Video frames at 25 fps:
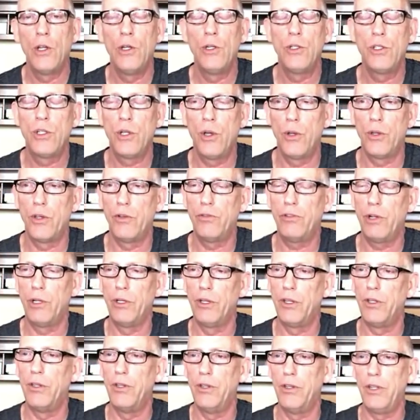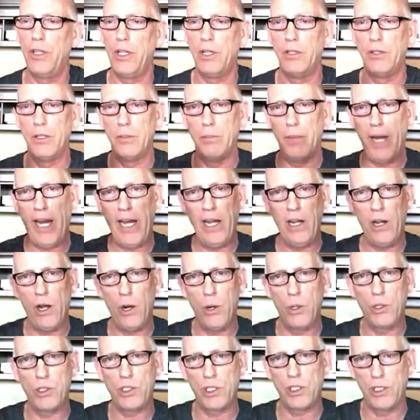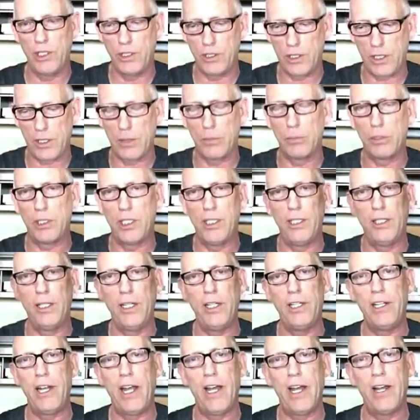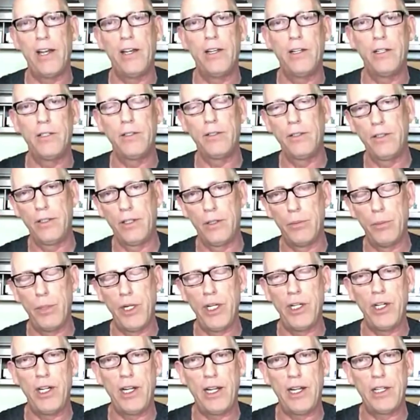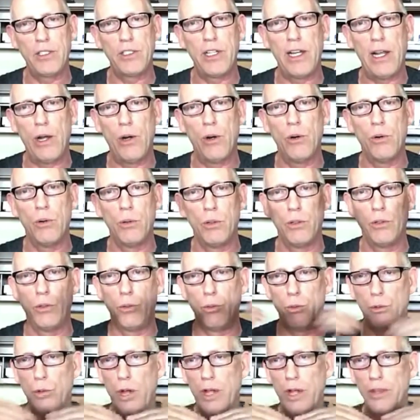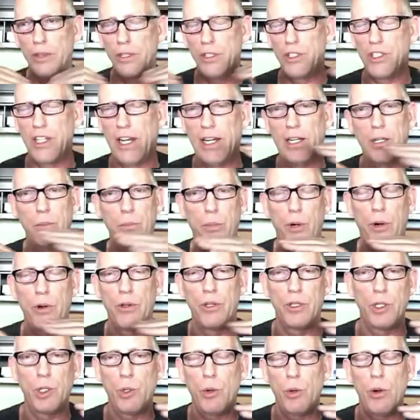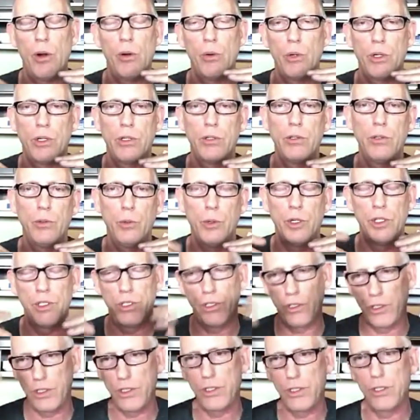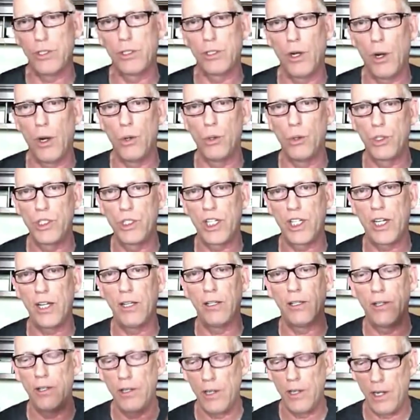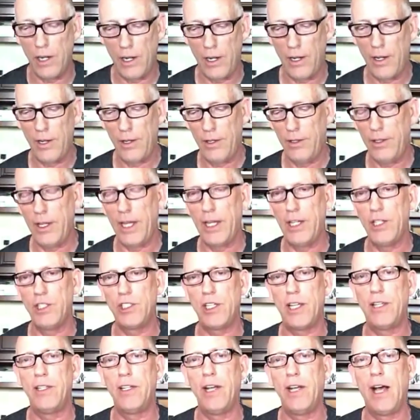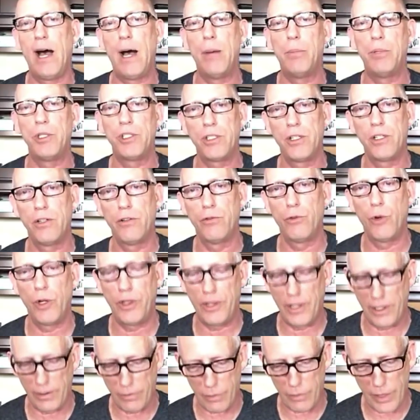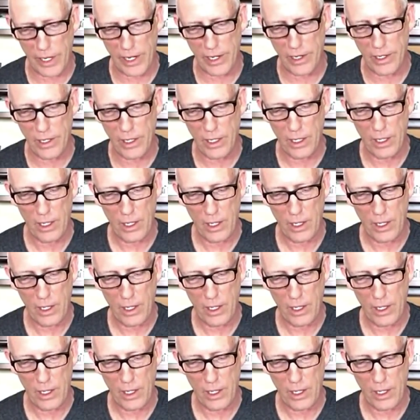So the main hoax is completely dead. The media has now run the second part of the quote, which is the hoax killer, that he said the opposite of what they've been